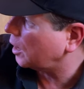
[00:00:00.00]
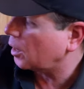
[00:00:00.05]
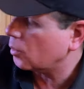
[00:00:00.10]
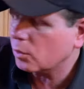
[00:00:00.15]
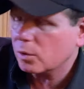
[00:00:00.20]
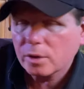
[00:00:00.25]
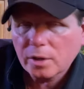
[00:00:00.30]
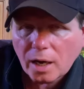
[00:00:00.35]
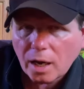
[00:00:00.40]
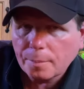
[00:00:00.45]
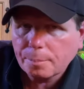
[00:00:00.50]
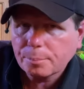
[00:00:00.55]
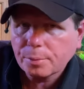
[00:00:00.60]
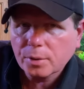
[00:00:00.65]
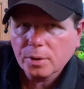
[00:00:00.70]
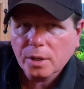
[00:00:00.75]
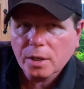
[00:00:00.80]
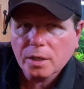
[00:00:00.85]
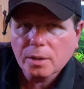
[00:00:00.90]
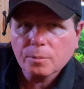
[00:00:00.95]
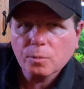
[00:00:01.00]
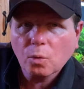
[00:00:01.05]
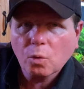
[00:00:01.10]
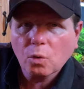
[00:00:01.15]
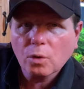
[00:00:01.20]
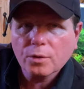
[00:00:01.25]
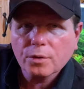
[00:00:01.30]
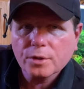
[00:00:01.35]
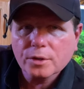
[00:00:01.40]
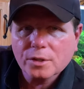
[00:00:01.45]
I would not put any
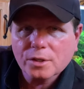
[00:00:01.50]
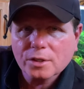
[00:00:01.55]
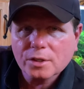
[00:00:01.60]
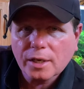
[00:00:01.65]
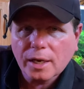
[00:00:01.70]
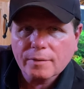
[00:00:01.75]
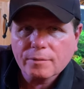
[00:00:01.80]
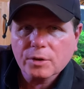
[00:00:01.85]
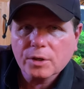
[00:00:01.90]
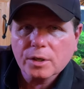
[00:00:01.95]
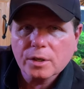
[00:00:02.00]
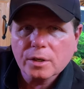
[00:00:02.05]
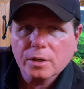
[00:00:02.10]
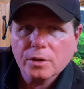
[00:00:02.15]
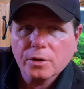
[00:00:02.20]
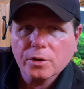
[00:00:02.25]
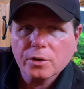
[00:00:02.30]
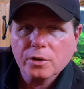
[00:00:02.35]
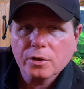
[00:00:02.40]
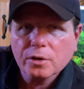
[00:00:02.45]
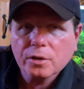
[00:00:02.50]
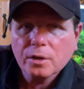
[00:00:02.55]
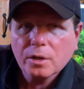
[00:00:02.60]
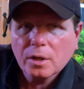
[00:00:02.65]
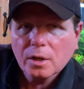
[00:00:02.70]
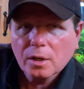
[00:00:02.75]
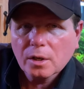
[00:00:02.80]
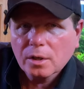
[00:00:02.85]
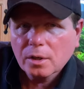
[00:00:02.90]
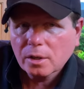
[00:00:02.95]
more than seven in here.
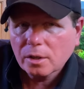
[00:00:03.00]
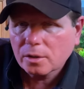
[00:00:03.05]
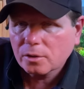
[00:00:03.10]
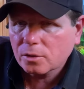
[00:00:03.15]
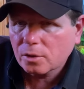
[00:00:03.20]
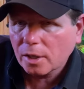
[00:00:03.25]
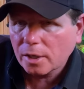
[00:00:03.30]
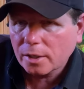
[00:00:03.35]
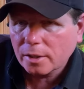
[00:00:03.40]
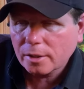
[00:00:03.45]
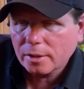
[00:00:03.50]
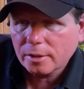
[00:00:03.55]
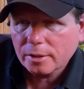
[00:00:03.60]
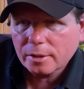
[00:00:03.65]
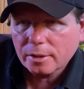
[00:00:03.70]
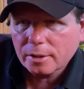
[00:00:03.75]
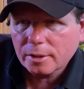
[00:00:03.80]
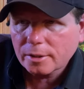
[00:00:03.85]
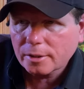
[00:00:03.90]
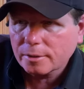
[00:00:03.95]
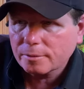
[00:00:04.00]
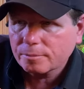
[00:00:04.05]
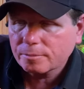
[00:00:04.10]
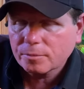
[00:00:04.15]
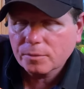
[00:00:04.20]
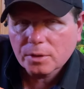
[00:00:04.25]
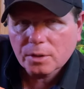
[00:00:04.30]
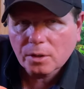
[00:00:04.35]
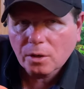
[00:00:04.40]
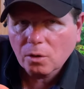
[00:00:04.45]
It's like,
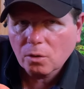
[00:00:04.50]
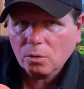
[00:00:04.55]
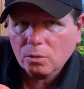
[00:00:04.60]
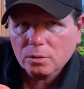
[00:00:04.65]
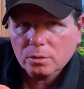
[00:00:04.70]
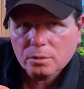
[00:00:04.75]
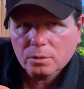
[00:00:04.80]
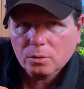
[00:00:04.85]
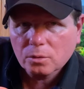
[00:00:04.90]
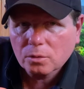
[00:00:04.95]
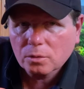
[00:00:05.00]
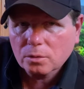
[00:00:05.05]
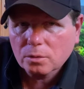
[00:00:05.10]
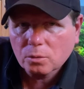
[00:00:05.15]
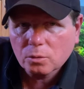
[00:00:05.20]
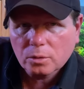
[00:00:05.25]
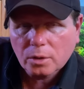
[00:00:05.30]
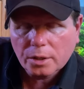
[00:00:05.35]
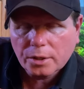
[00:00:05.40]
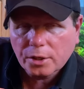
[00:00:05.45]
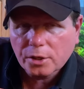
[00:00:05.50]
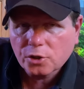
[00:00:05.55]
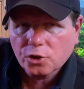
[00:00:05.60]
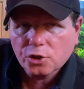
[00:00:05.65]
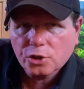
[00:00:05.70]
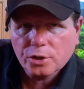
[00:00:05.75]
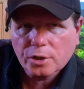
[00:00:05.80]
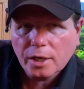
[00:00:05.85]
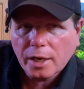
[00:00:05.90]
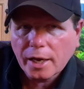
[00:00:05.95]
you know, an
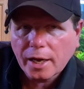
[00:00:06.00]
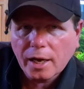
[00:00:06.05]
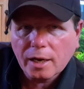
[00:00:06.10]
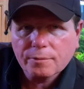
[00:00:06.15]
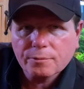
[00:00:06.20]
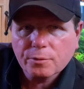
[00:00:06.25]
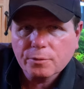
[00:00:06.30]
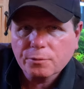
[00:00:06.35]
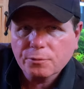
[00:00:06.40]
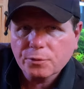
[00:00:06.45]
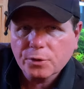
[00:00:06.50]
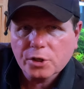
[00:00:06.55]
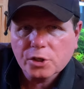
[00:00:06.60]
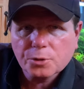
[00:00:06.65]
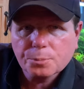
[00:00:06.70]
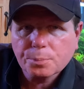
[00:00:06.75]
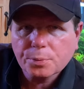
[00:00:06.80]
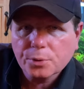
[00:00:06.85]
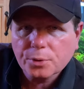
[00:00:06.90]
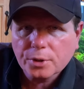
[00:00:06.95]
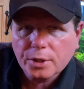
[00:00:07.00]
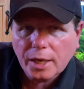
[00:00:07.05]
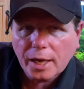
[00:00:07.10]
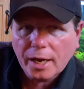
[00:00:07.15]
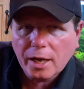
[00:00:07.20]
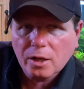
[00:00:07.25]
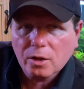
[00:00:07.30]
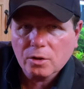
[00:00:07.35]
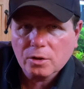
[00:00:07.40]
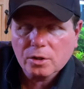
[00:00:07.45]
inch and a half of fish per
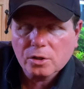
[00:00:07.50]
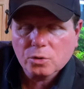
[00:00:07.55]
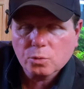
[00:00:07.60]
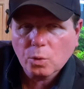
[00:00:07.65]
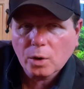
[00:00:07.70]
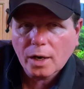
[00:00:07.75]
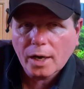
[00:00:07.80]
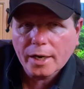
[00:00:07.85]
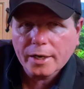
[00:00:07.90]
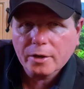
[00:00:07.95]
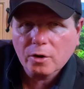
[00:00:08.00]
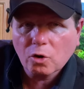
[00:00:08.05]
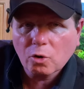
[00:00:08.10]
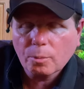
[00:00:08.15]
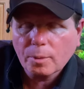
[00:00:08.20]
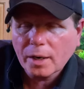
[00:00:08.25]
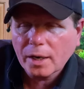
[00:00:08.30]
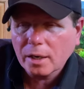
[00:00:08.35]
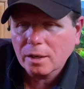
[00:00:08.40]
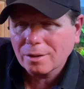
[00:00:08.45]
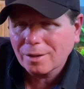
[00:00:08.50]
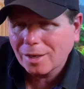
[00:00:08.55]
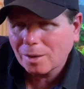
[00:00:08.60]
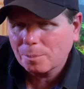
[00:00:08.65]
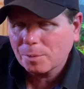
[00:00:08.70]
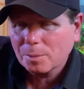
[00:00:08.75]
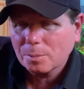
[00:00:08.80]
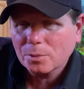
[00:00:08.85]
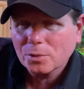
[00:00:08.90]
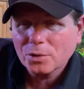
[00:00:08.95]
gallon is what I go by. A lot
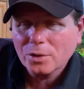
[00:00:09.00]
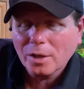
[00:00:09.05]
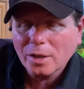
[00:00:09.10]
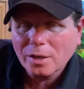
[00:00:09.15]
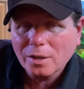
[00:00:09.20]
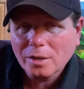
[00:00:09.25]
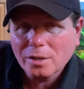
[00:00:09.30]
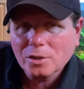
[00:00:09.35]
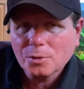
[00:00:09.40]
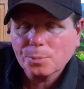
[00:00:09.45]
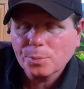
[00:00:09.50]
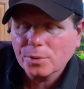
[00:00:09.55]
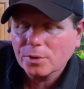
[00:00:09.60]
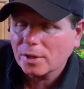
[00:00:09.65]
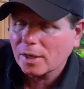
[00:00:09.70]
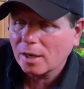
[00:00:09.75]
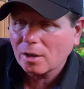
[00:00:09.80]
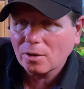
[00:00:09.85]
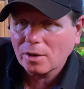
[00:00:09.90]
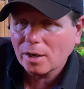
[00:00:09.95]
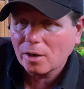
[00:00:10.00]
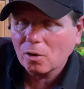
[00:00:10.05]
of people say an inch per gallon.